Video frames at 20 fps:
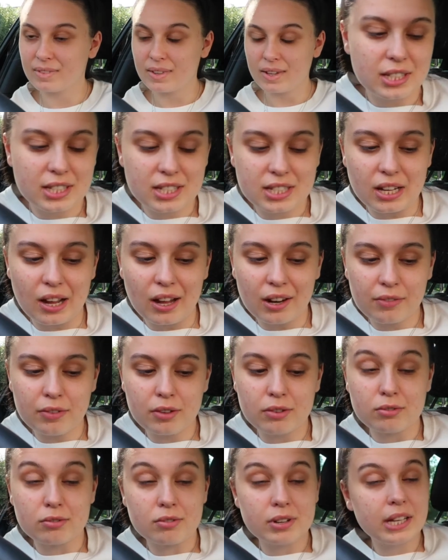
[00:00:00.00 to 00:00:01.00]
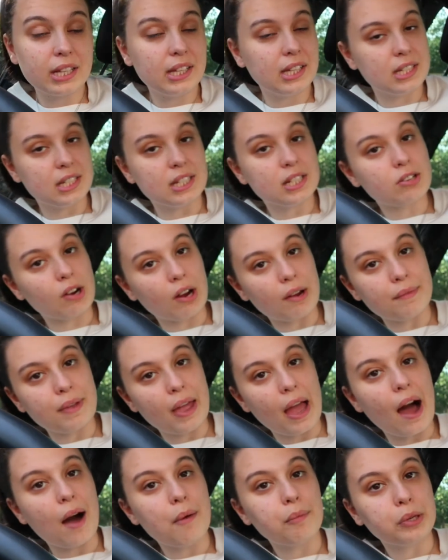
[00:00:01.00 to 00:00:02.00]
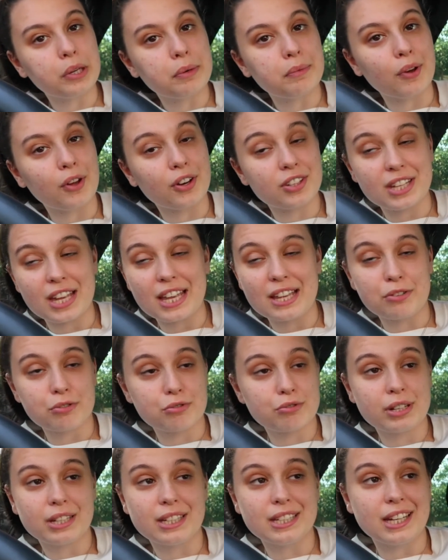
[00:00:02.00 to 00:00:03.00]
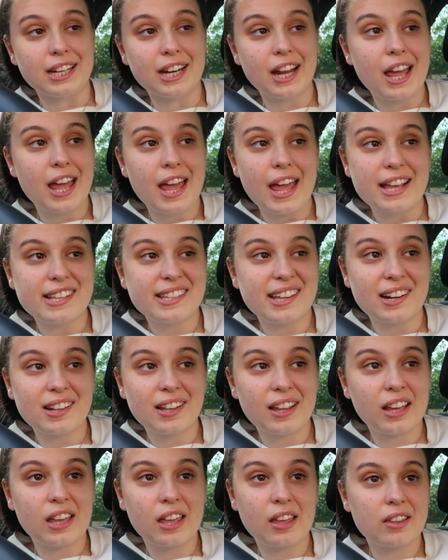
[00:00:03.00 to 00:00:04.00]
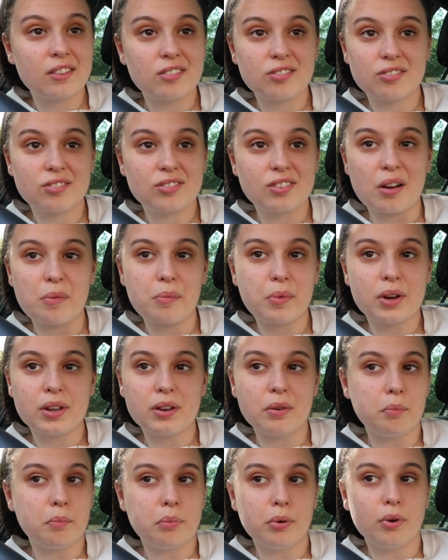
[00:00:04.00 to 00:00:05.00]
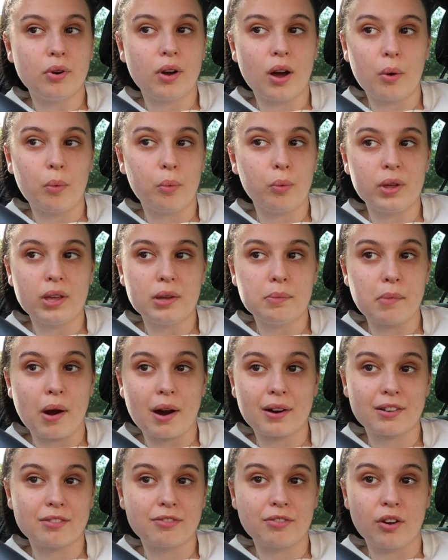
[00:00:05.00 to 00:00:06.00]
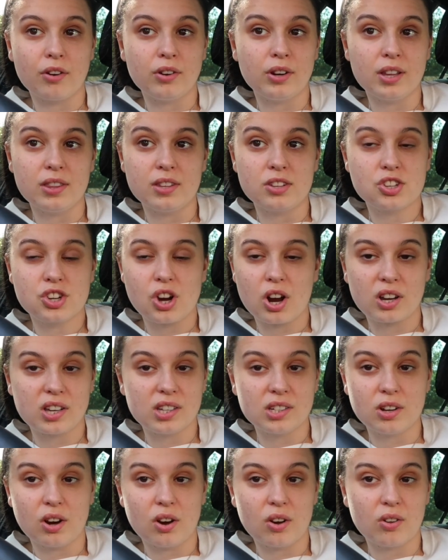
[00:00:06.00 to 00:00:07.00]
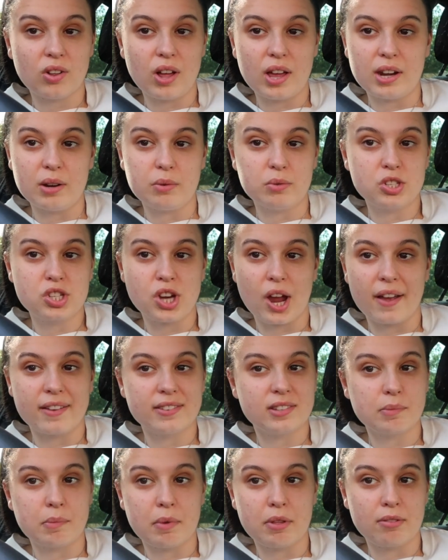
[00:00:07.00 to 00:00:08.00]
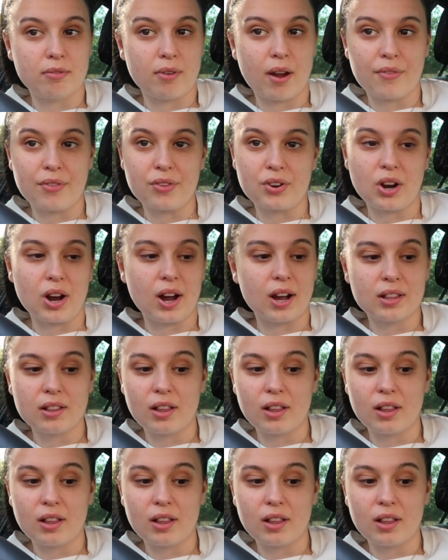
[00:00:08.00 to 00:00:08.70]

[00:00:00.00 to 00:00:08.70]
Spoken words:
The start of it really did creep me out. I'm gonna be honest, it really did. It sounded like someone put a weird microphone in the Chucky doll and he was chasing me throughout the night.